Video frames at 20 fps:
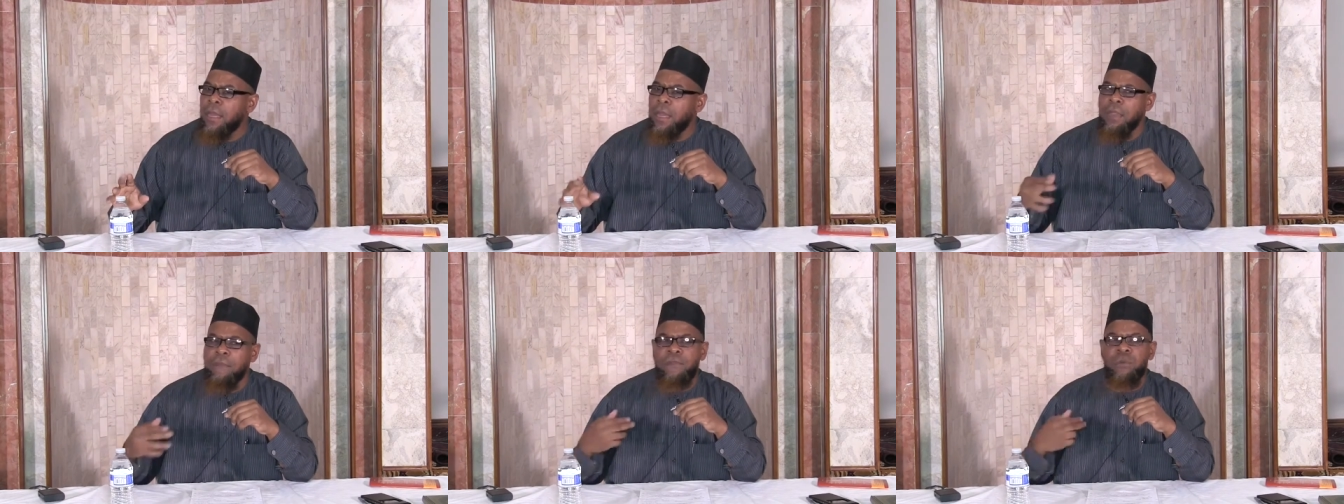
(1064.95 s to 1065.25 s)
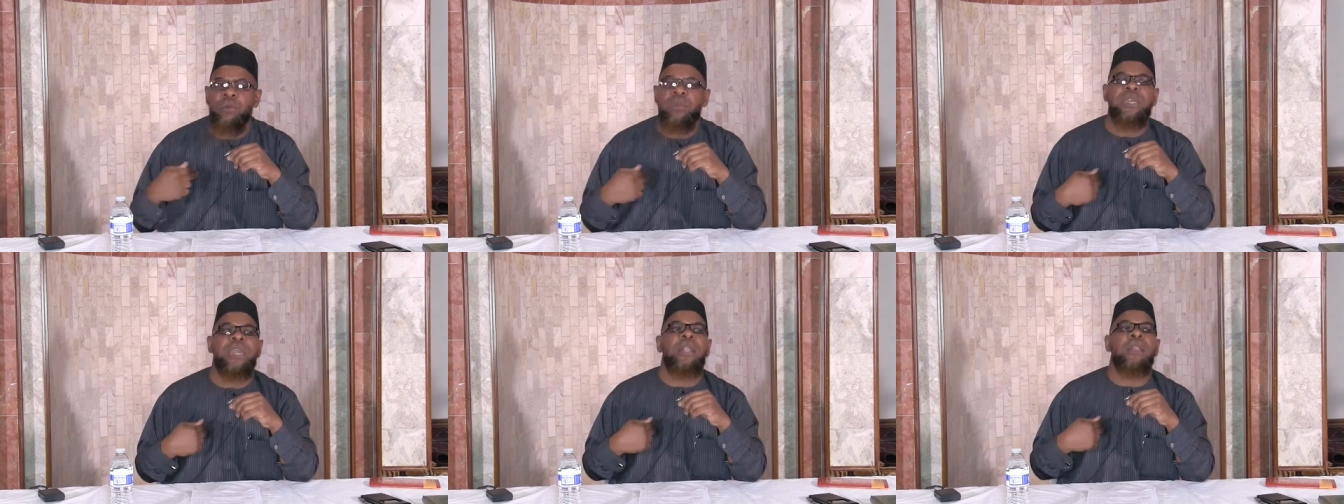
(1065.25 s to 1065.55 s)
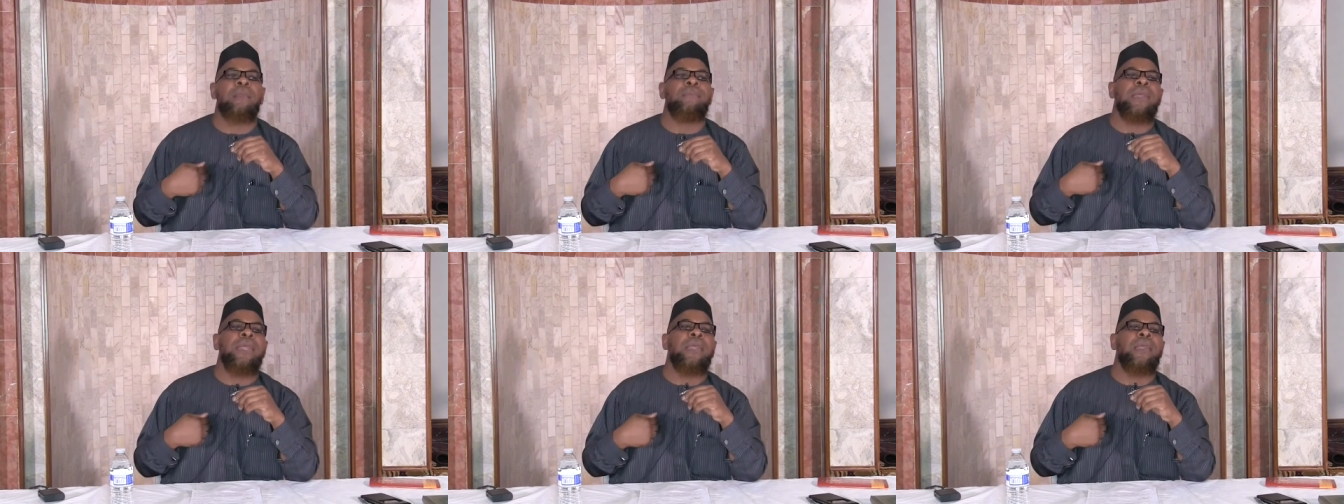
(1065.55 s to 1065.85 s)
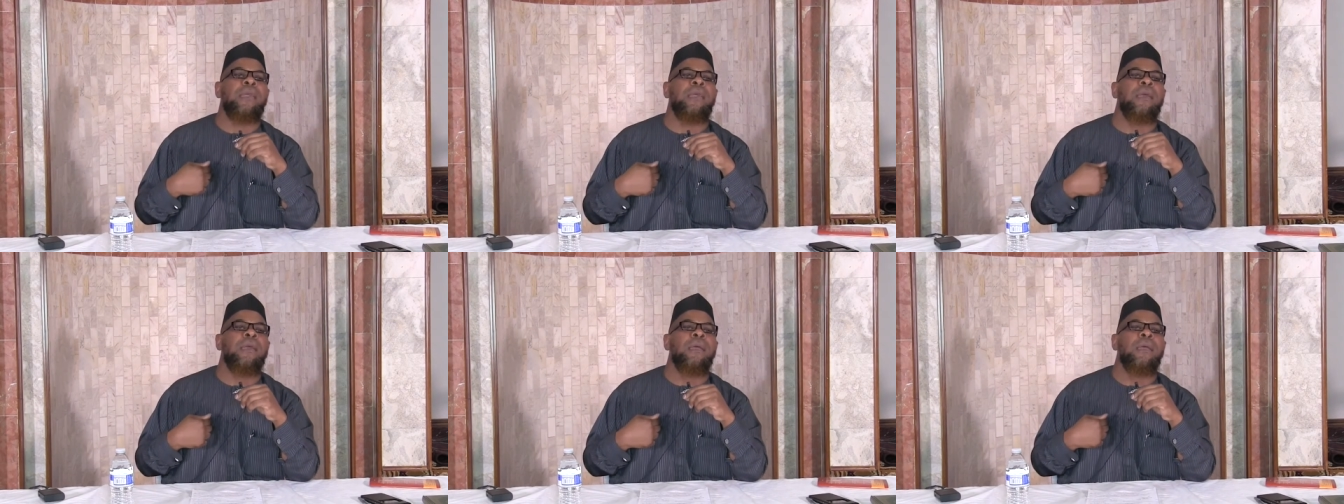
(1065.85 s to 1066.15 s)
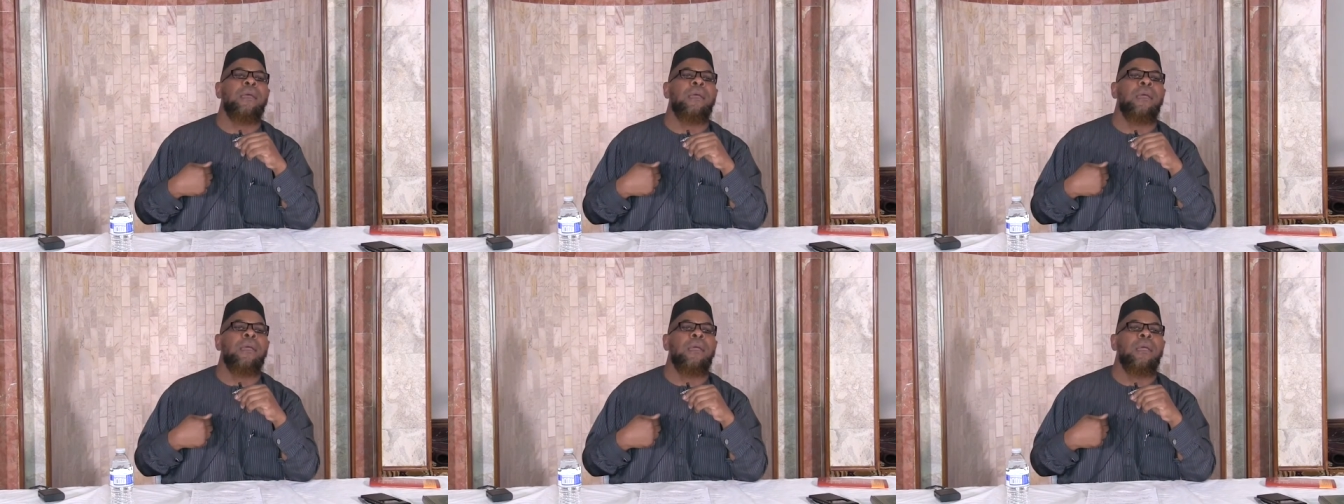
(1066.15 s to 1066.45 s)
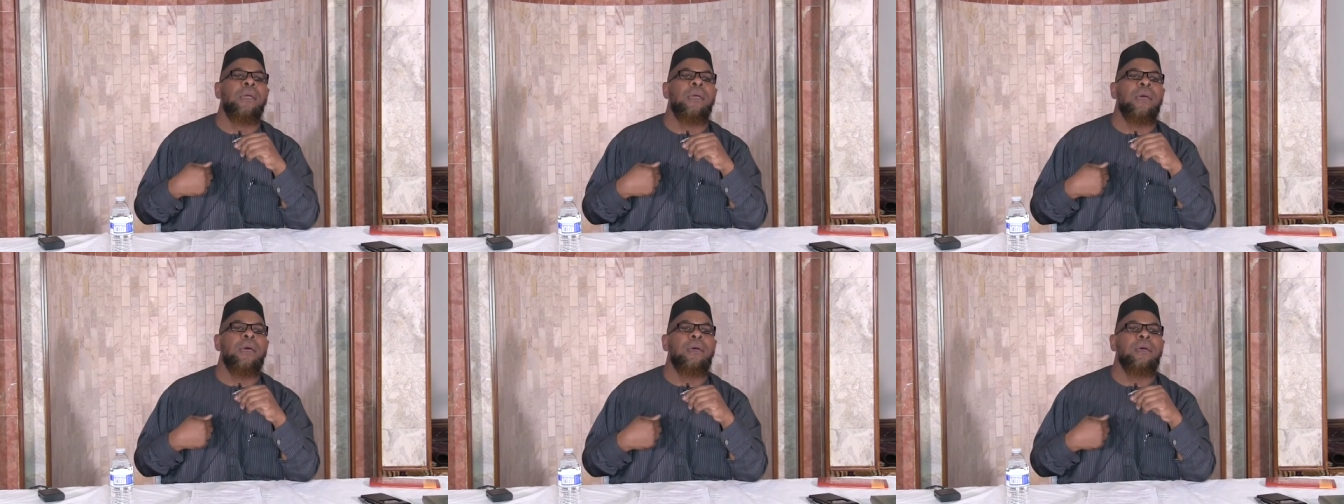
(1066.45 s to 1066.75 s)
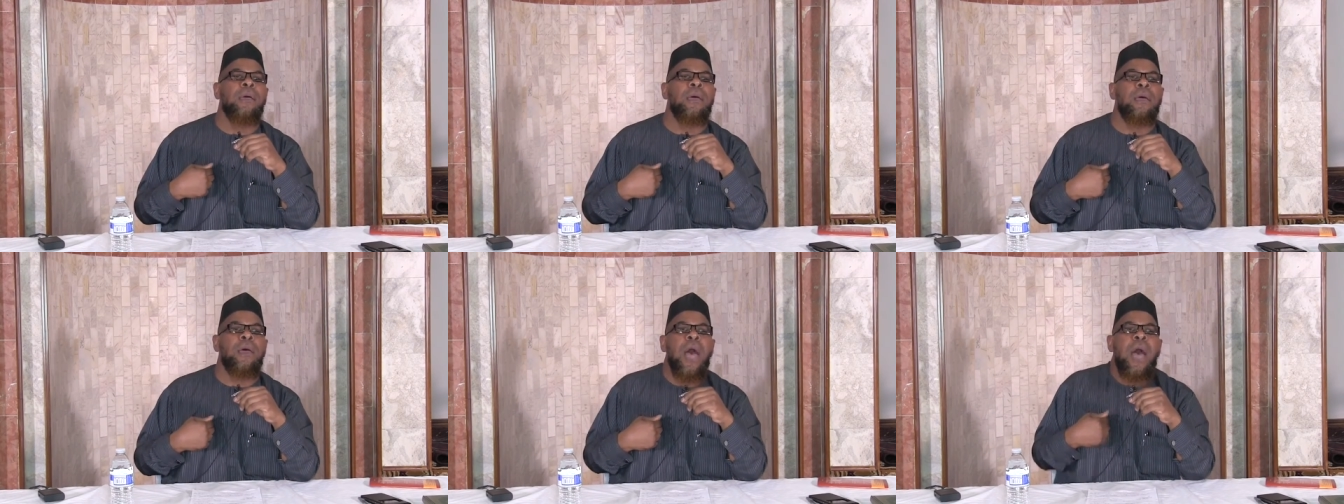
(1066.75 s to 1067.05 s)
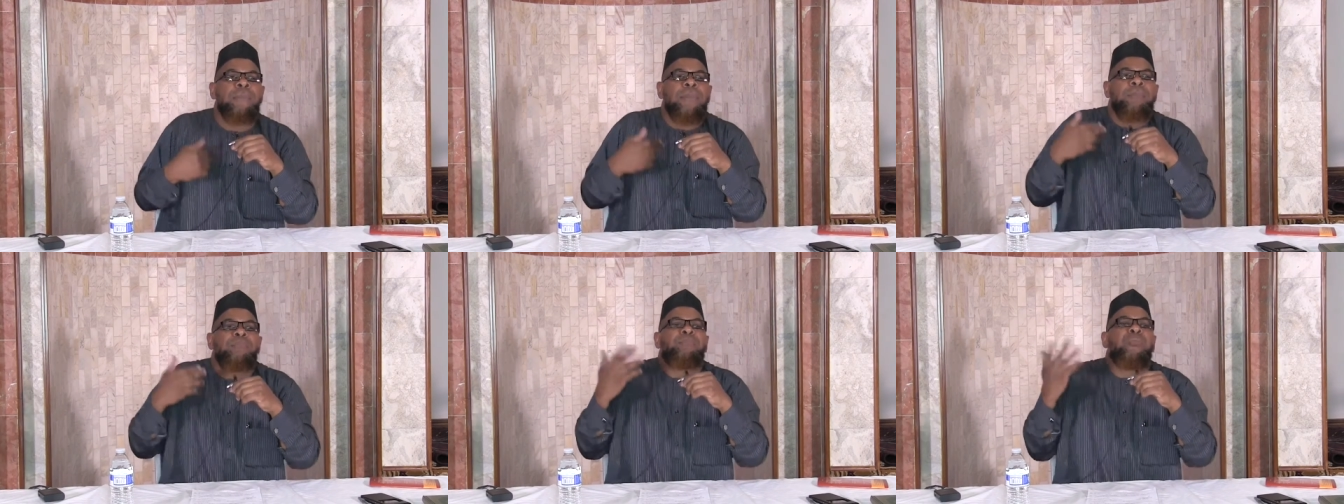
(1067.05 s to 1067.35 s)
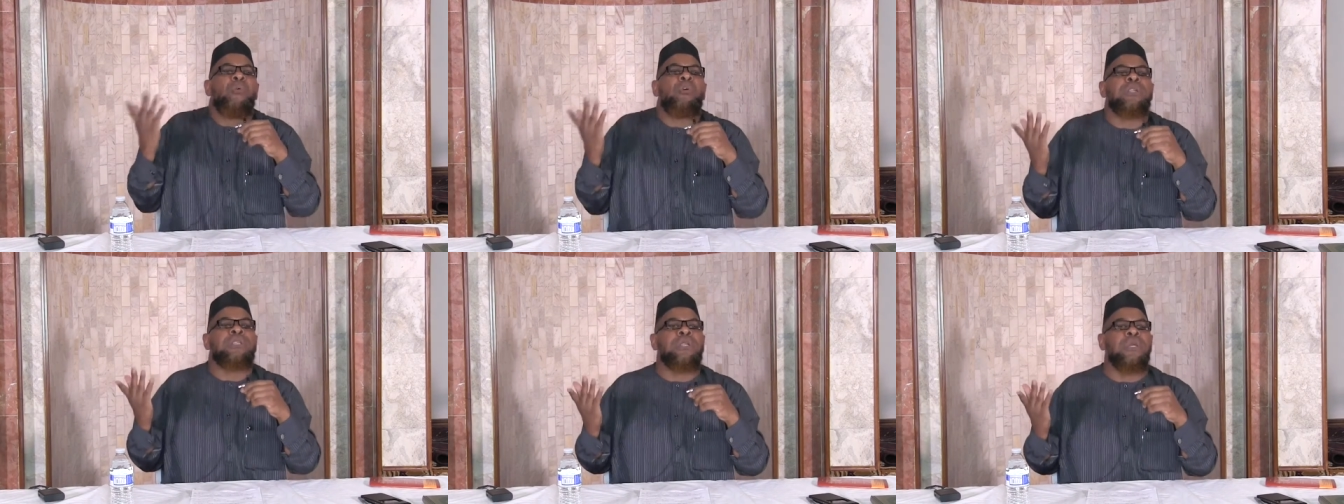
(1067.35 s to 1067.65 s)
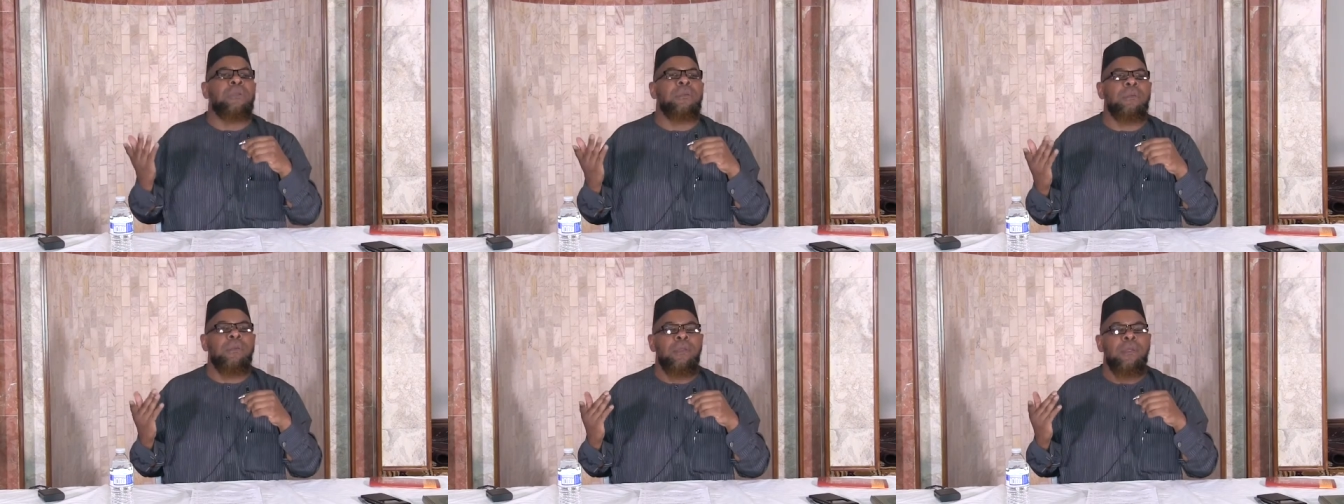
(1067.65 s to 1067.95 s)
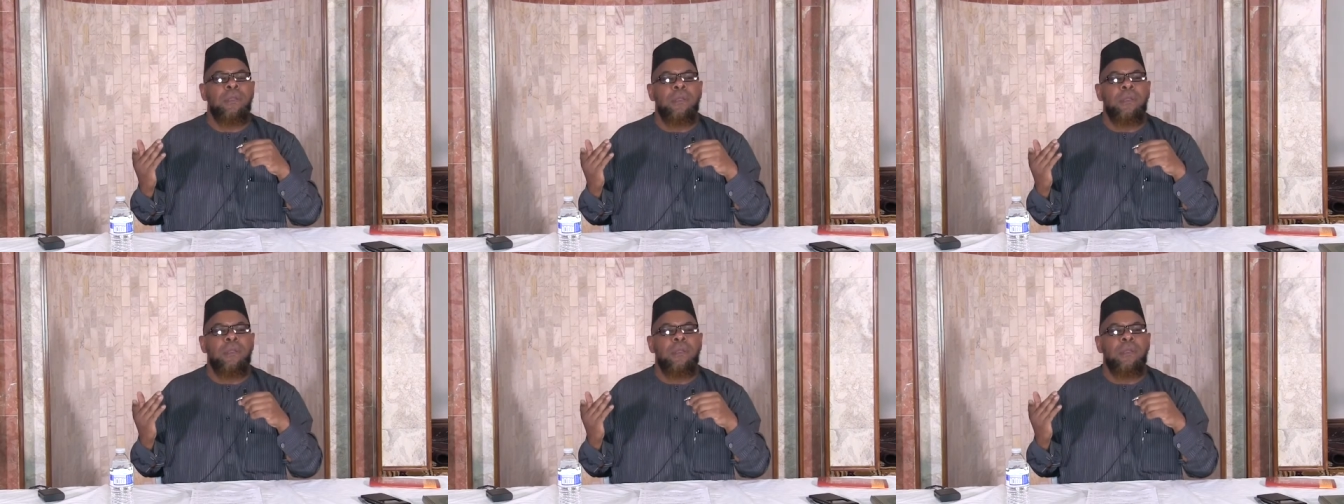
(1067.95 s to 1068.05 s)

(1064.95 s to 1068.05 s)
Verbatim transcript: If you kill me, I'm important.